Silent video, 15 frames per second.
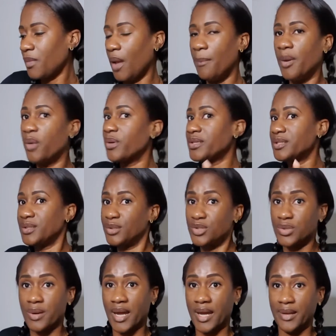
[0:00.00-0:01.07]
But we're still
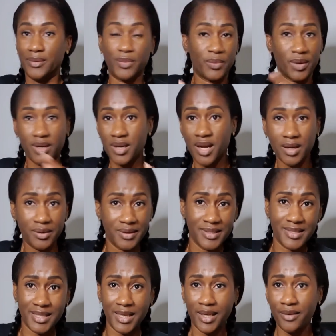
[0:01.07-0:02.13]
trying. We're not going
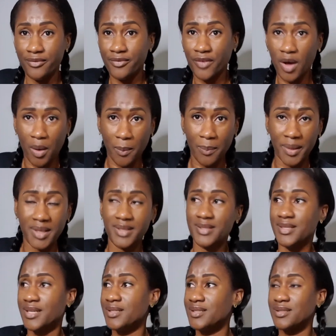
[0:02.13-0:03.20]
to give up because
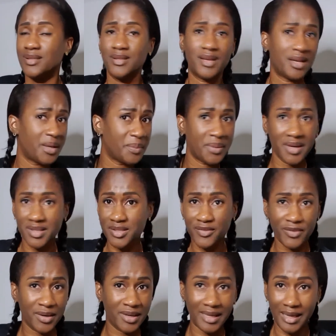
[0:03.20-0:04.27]
that's not a part of
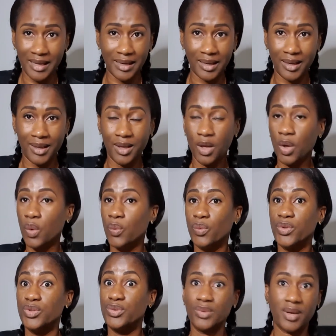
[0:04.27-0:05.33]
our DNA.
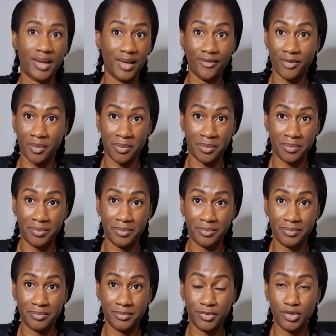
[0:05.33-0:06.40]
We do not give up.
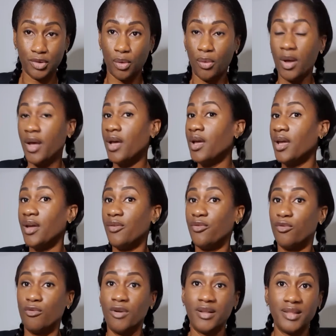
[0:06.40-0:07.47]
So if
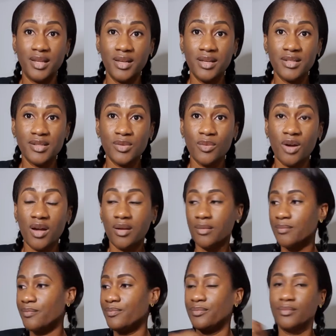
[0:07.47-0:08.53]
one thing doesn't work,
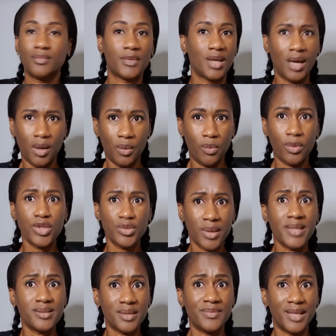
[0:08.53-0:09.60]
we're
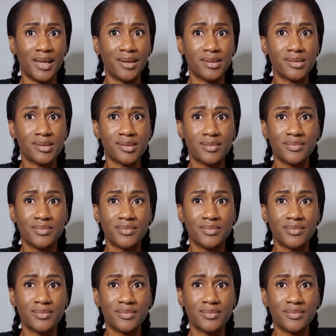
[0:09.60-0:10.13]
trying something else.